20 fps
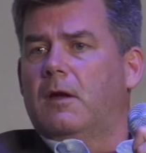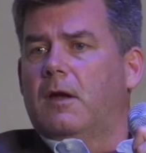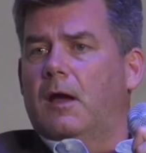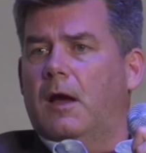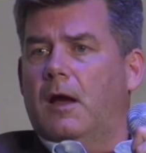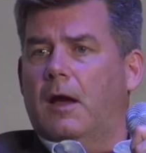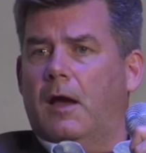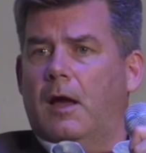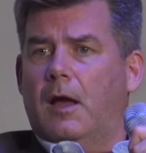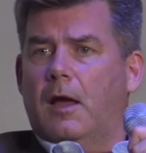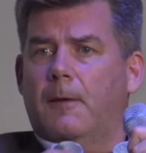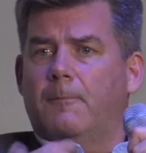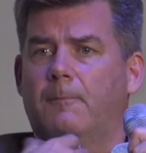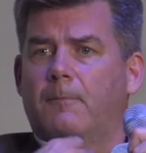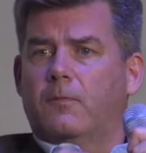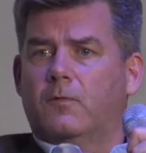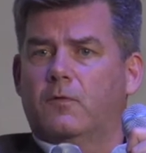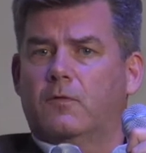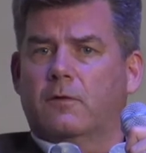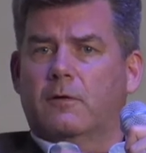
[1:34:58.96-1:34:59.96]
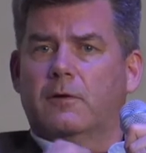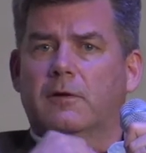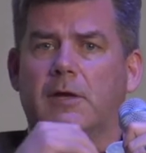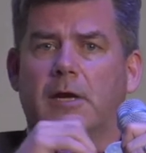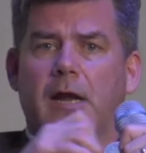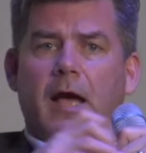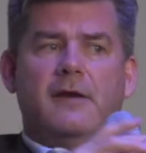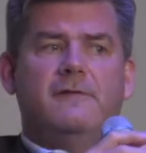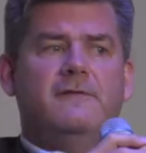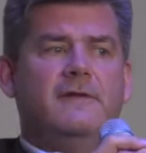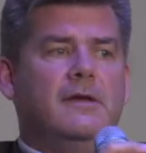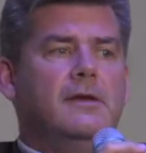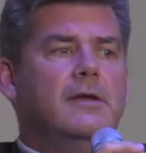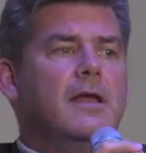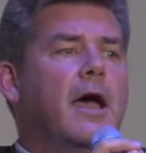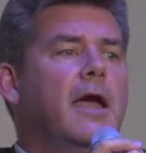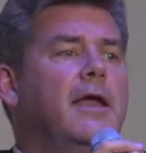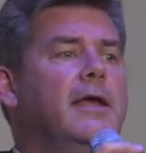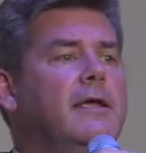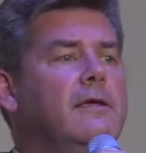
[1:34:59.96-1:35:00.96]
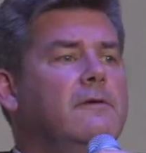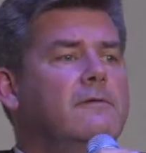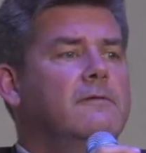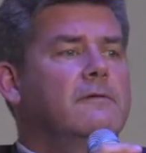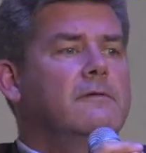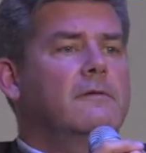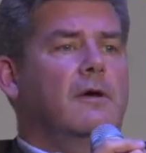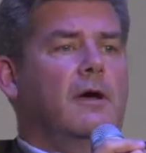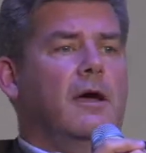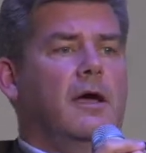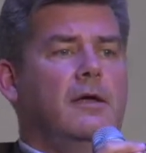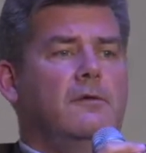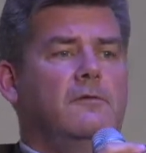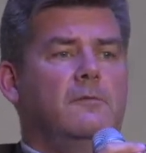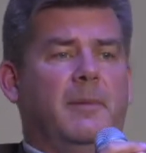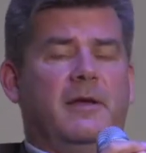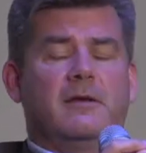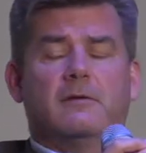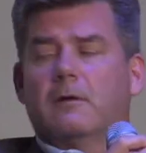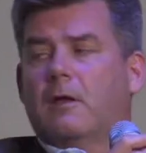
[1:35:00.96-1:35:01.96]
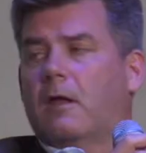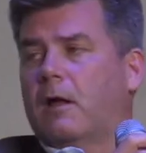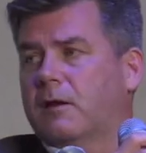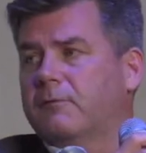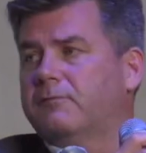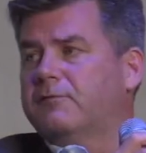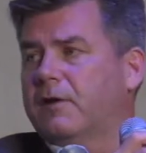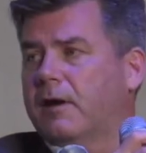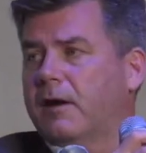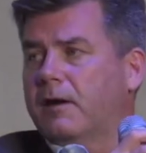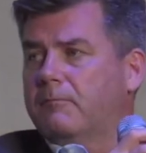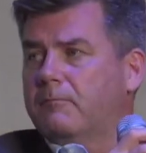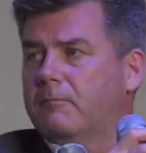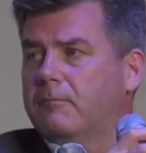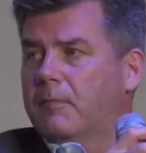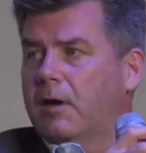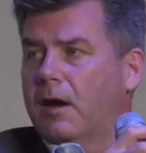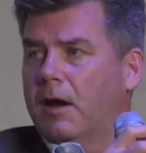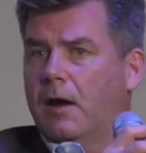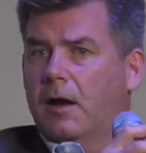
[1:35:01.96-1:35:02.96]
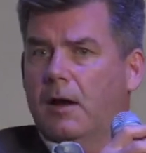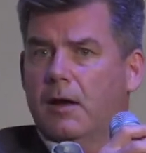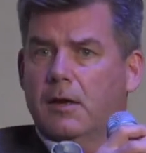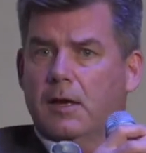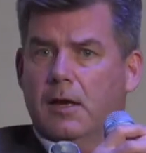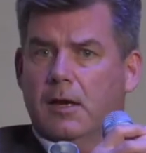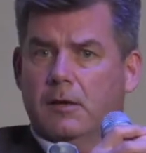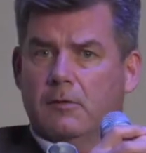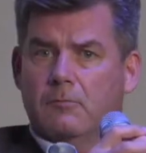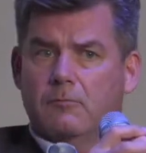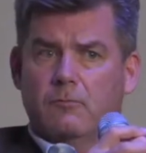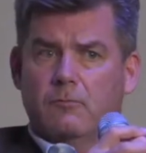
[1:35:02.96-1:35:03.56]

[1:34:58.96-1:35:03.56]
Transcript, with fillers: uh, during the 1990s, I spent a lot of time uh, in